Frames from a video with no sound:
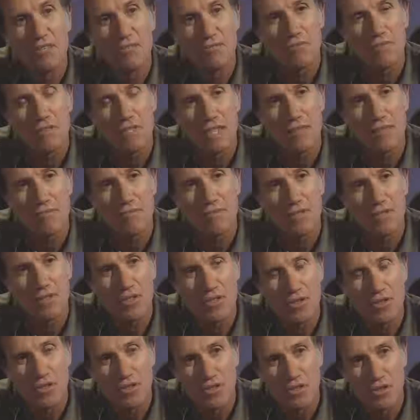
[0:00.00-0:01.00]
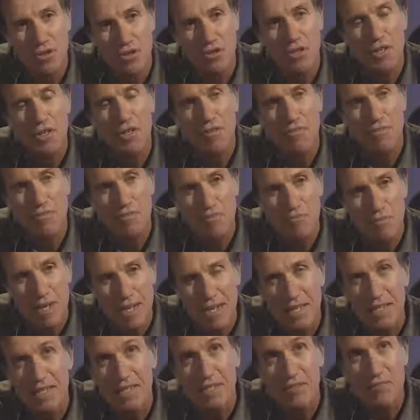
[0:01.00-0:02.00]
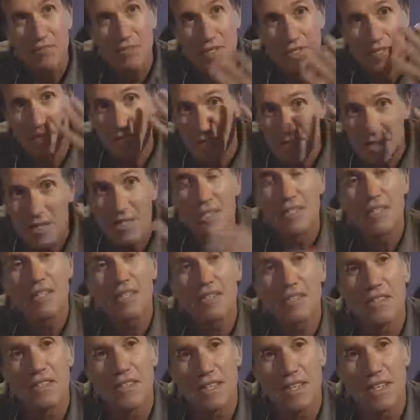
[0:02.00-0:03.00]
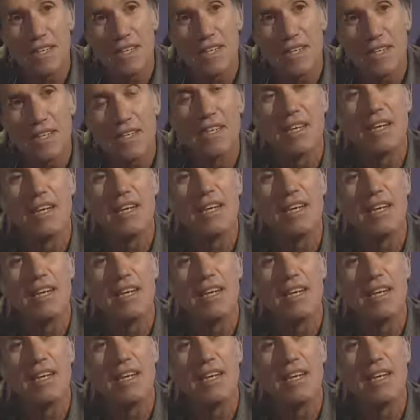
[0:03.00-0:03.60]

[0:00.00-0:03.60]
To them, the story of humanity was written in the sky,